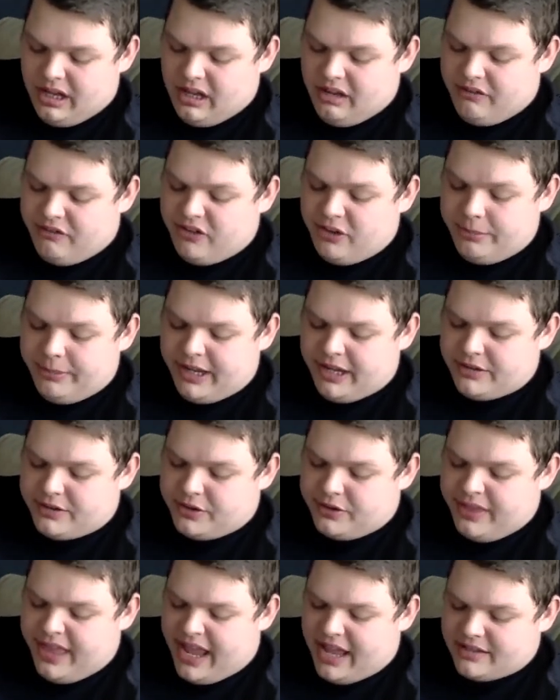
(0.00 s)
Philby entered
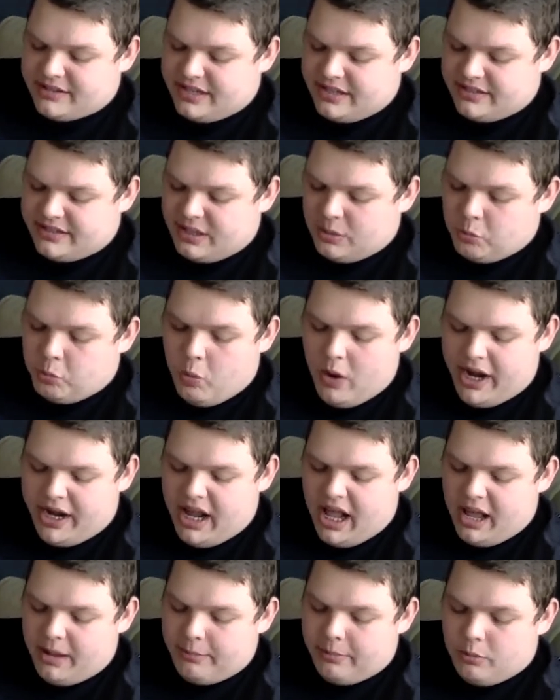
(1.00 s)
last. He said, "Wait
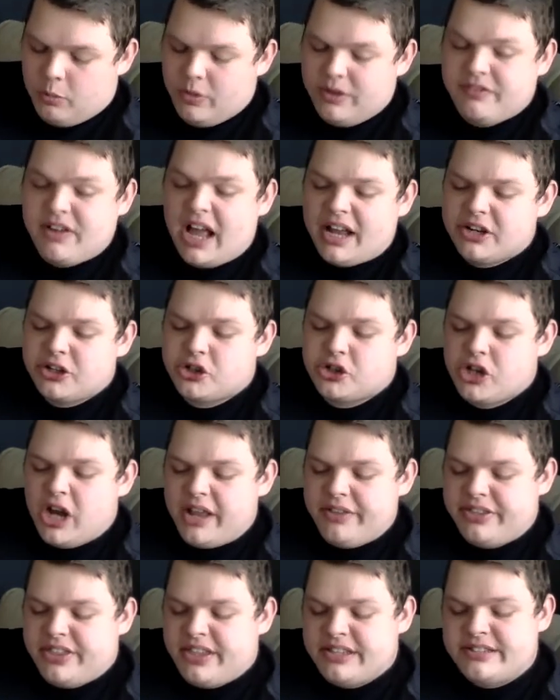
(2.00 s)
up! We've got to
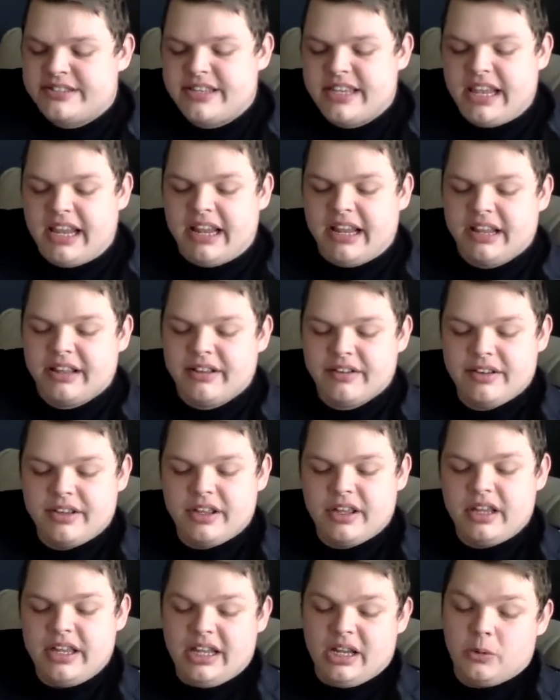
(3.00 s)
shut this thing!"
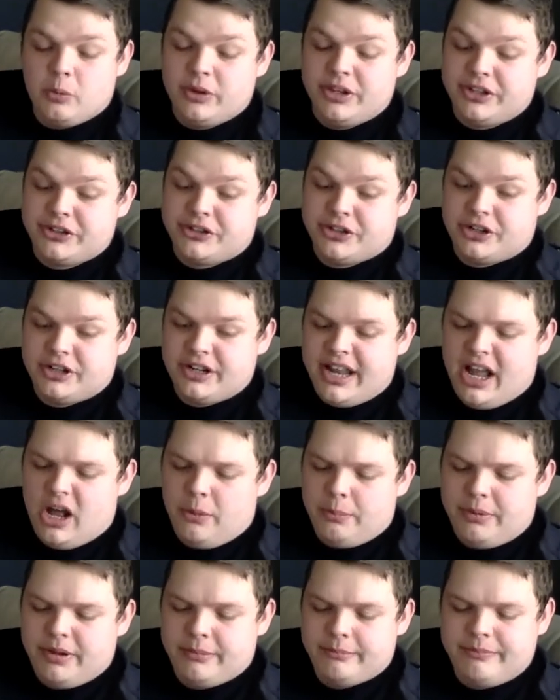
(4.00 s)
Willa turned to help
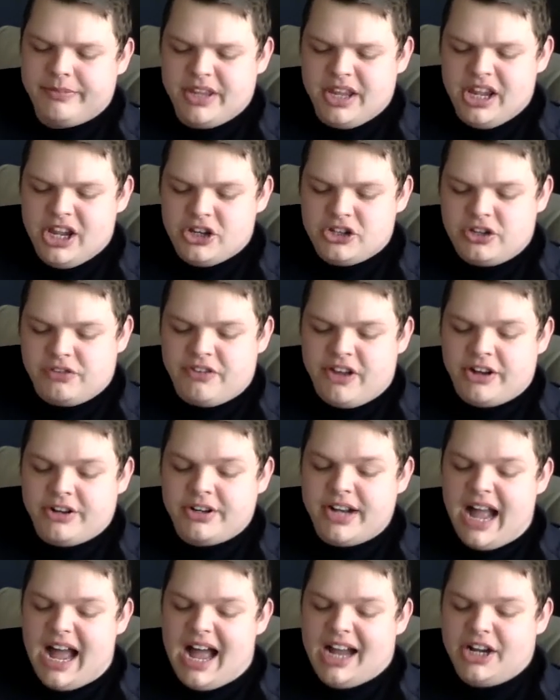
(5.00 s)
him. She found an
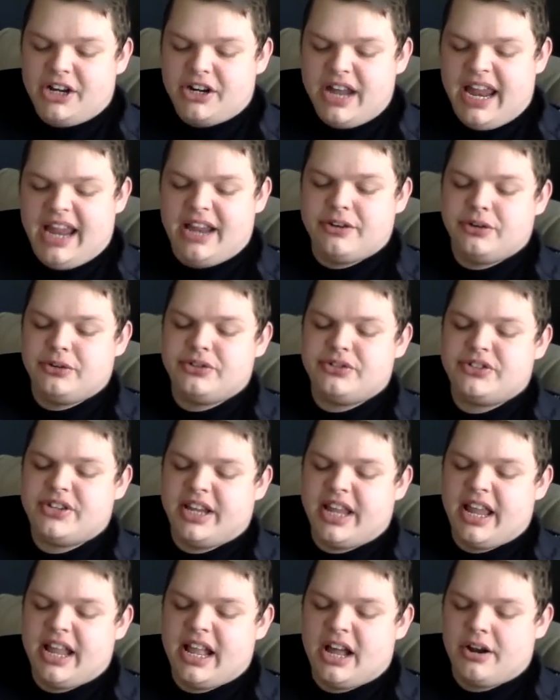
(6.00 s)
iron handle
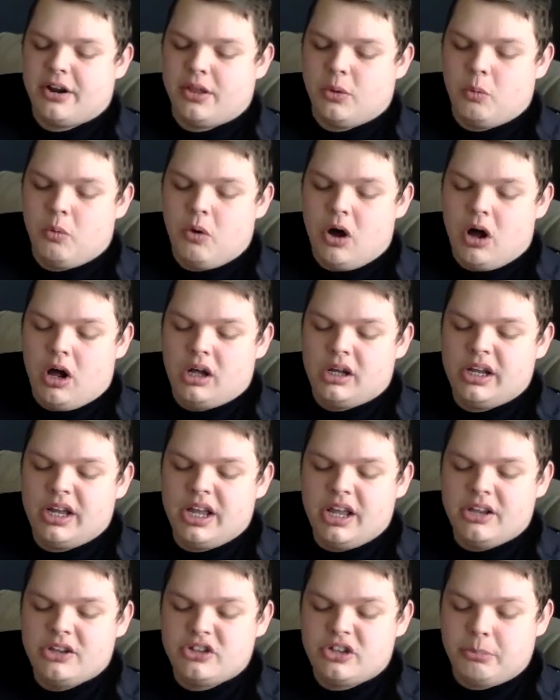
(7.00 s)
sticking out of the wall.
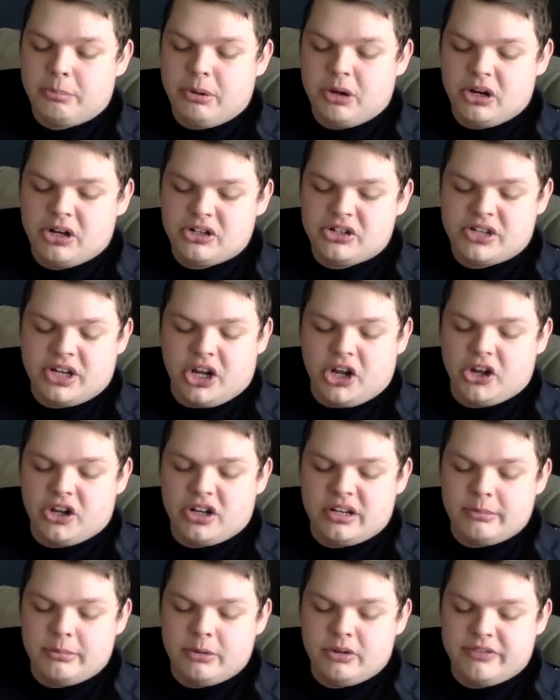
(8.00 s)
She pushed and
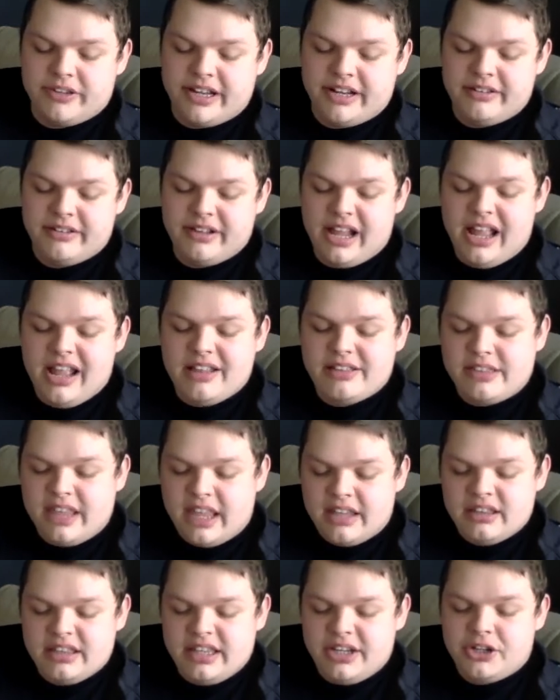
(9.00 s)
couldn't move it,
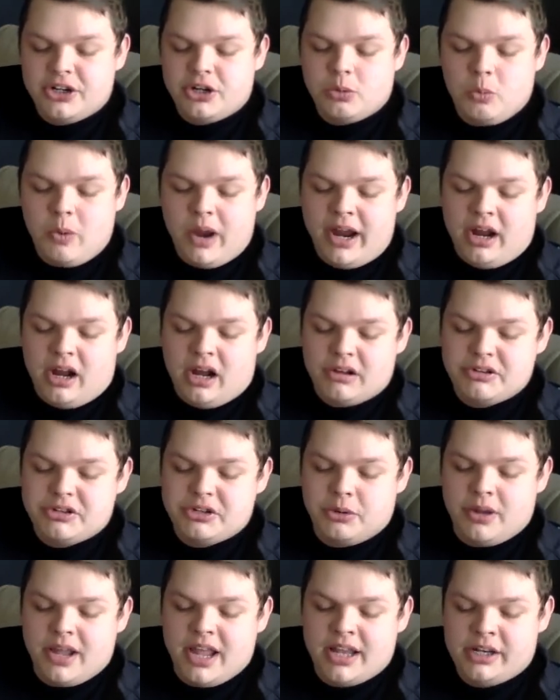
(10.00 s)
then leaned her weight onto
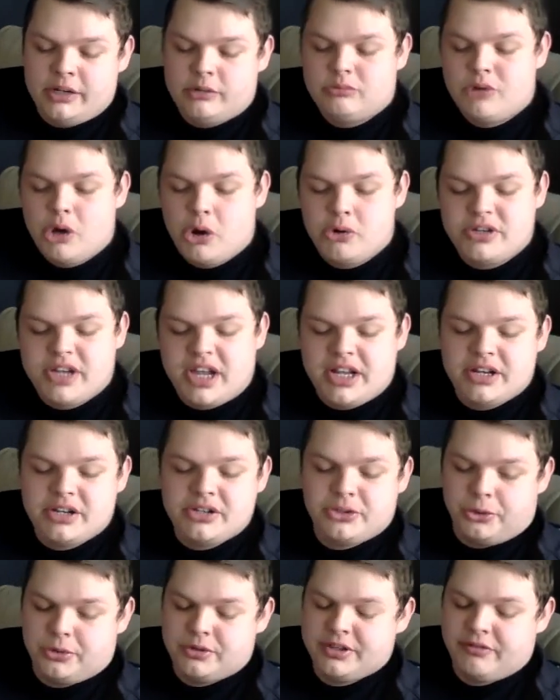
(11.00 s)
it and it rotated
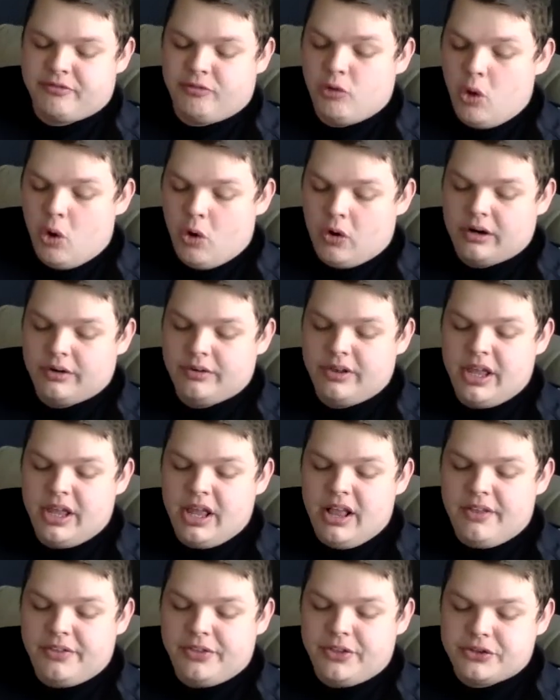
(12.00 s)
toward the floor.
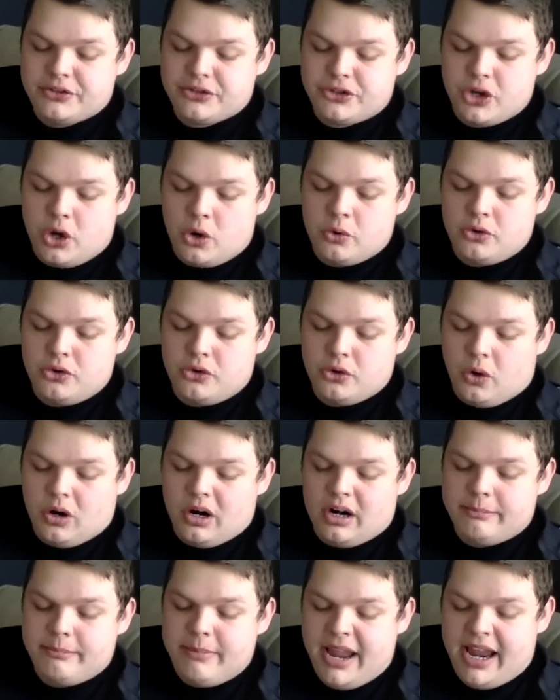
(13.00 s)
The stone
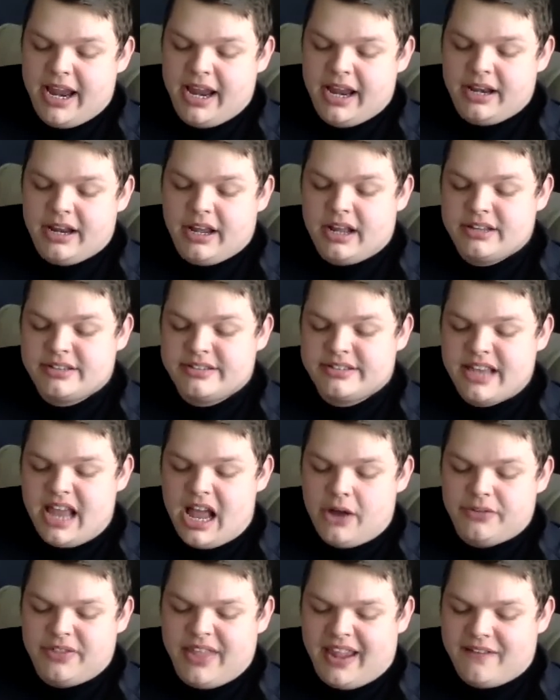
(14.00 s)
door made a
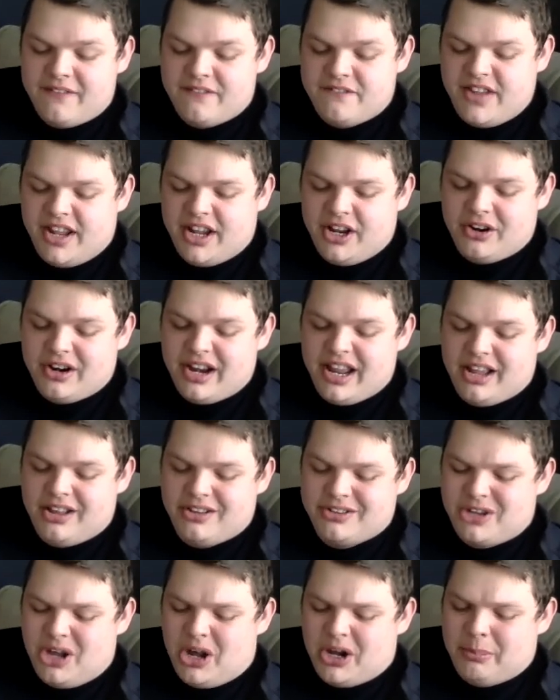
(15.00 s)
sound like
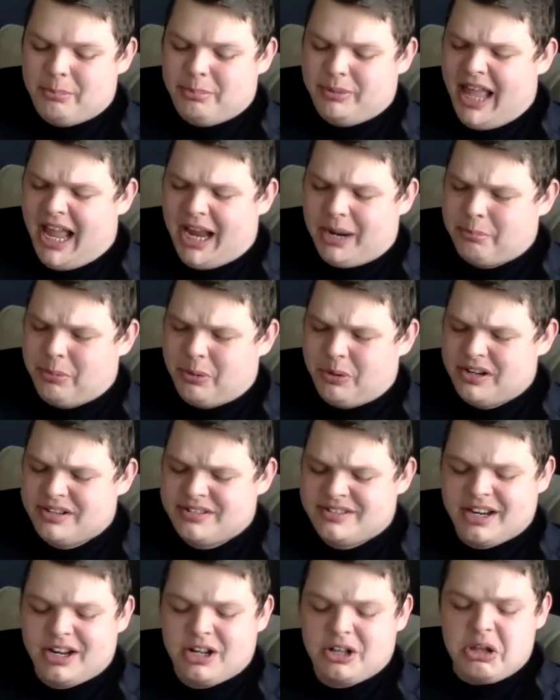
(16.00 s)
fingernails on a blackboard as
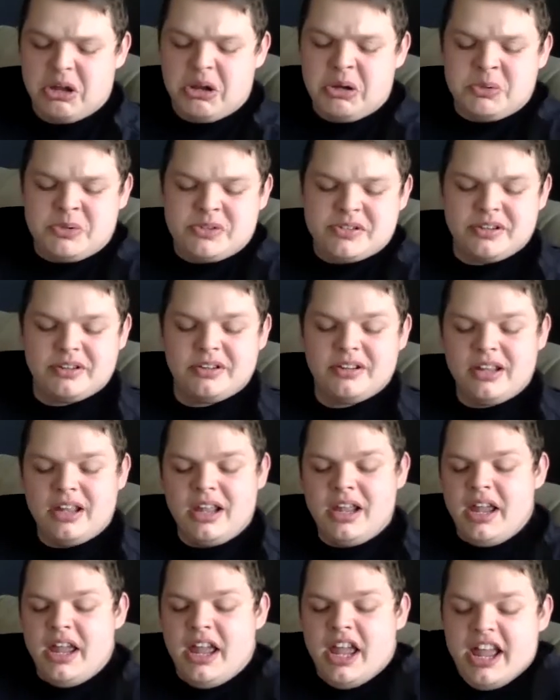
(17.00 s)
it closed.
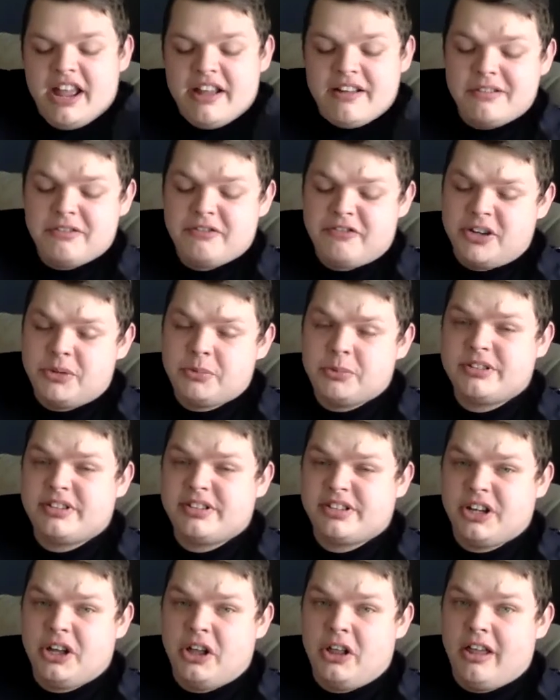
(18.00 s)
Finn was
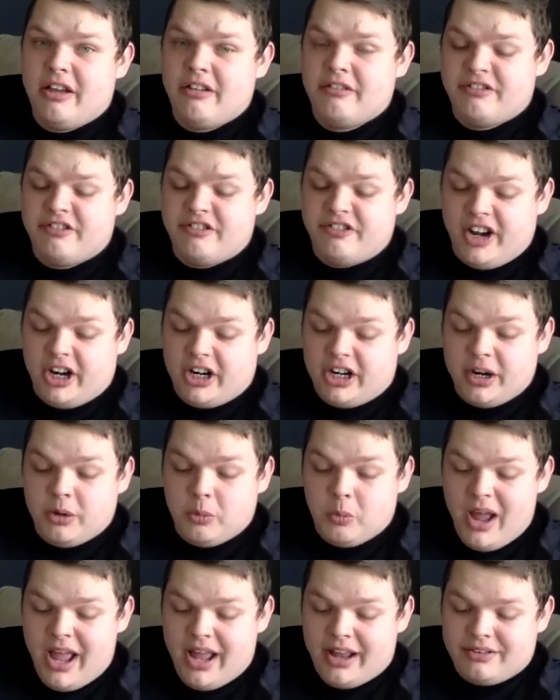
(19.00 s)
still very
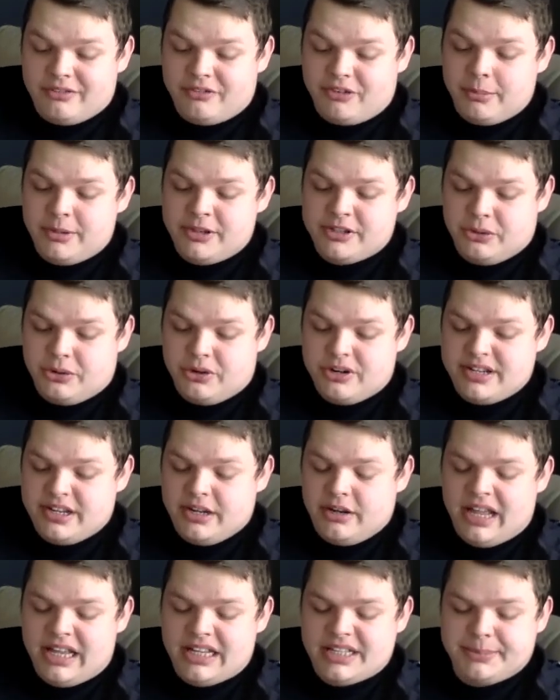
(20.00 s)
wet from his ordeal
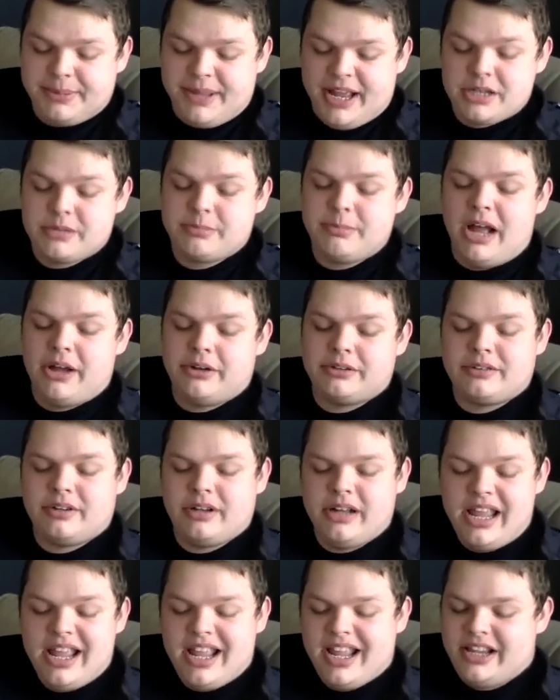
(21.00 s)
at Splash Mountain.
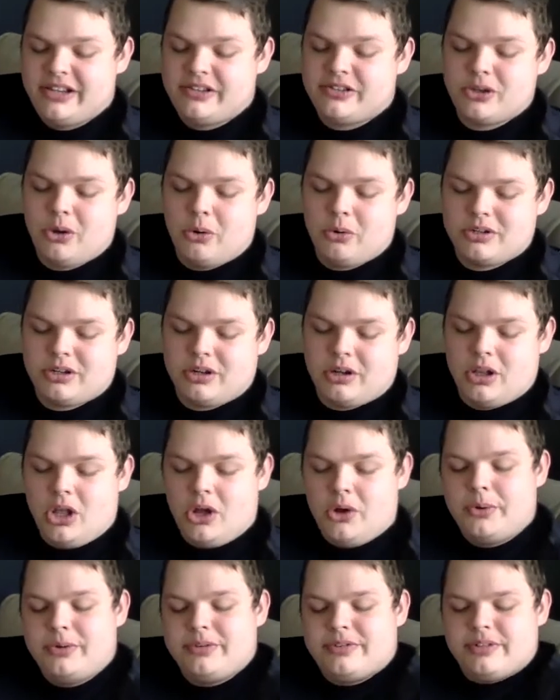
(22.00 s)
His soaked
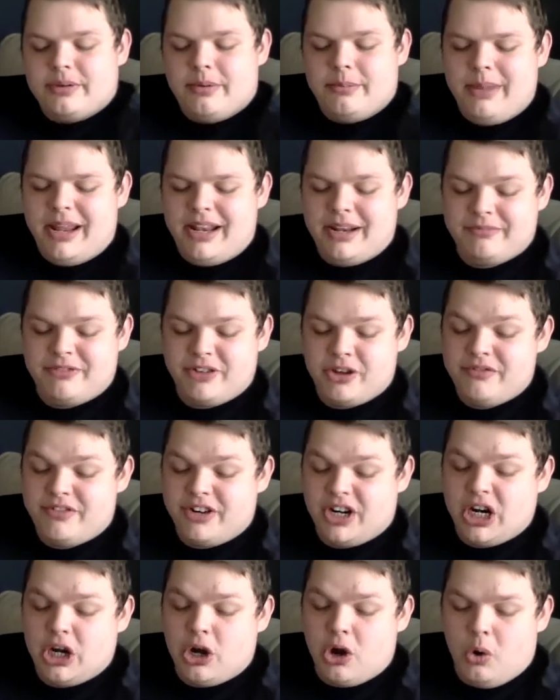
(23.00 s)
clothes made him feel
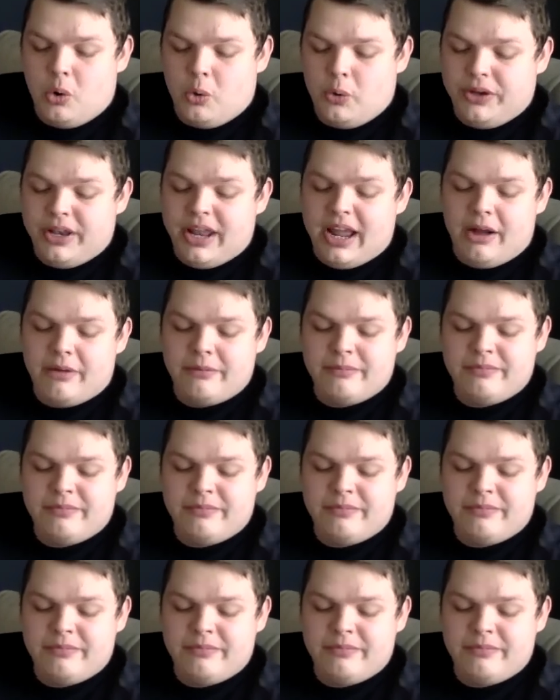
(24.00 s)
very cold now.